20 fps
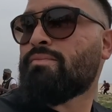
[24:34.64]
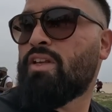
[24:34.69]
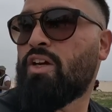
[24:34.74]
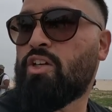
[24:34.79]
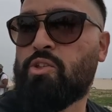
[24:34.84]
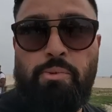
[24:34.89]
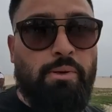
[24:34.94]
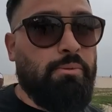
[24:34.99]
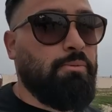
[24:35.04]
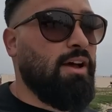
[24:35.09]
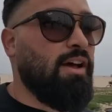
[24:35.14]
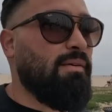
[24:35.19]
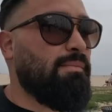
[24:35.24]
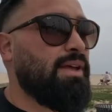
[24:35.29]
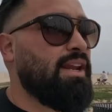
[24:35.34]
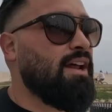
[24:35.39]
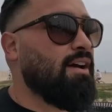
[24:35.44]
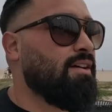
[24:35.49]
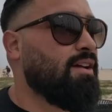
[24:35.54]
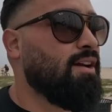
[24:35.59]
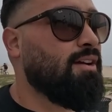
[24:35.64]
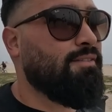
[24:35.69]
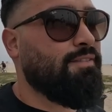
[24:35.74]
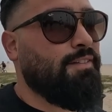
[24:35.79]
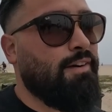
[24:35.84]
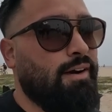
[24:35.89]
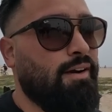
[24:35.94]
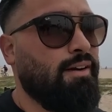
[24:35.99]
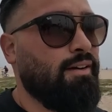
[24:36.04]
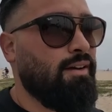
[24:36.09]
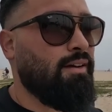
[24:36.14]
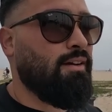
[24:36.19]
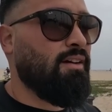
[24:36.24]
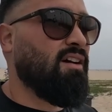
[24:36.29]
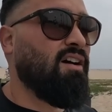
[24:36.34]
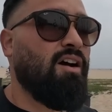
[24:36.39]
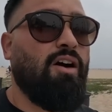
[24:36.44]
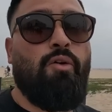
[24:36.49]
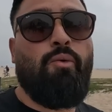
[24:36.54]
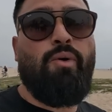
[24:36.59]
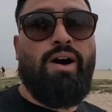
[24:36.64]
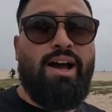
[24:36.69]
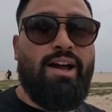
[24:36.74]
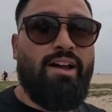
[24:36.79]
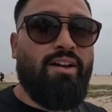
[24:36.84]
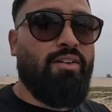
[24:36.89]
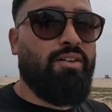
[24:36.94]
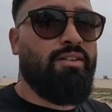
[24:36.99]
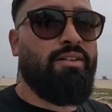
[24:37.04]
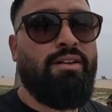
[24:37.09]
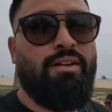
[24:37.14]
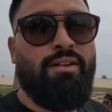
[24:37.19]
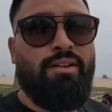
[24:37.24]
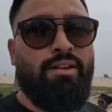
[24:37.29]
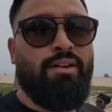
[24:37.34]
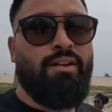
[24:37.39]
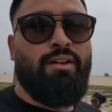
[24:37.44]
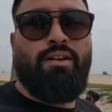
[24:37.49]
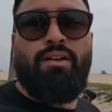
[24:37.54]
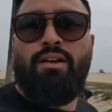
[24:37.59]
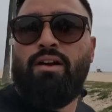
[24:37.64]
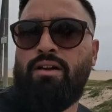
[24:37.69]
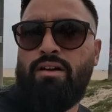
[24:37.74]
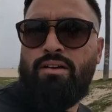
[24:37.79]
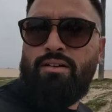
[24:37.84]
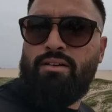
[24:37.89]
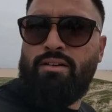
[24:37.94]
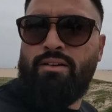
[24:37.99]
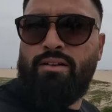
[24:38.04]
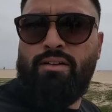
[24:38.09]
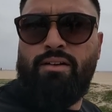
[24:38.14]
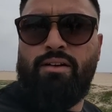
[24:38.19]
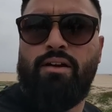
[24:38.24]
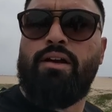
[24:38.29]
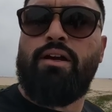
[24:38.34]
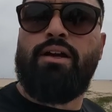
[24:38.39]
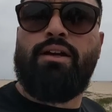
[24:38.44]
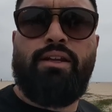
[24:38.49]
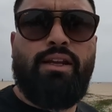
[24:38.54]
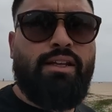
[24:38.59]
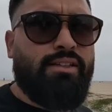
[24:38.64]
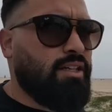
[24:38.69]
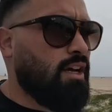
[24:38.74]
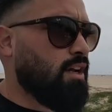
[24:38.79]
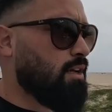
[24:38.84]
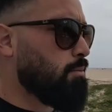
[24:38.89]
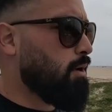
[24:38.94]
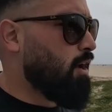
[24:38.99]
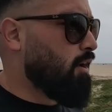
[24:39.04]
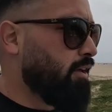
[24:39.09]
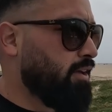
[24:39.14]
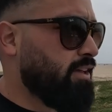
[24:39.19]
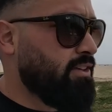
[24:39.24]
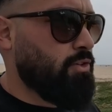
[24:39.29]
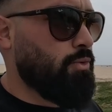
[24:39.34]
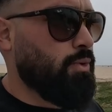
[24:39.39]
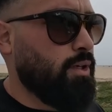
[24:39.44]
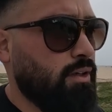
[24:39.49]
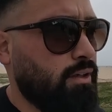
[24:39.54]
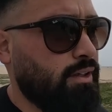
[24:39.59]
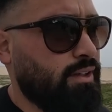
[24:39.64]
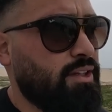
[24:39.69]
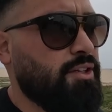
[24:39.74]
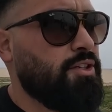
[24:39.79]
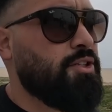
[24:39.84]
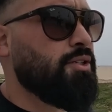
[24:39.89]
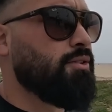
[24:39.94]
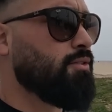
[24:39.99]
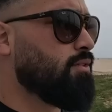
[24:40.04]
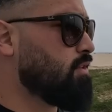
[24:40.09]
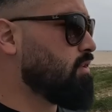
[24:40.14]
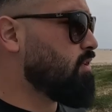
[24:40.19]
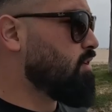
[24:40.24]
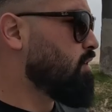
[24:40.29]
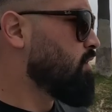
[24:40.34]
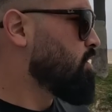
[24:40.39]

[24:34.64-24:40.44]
Greeks. Those people have been out here for a while, and they talk about Israel and the Jews.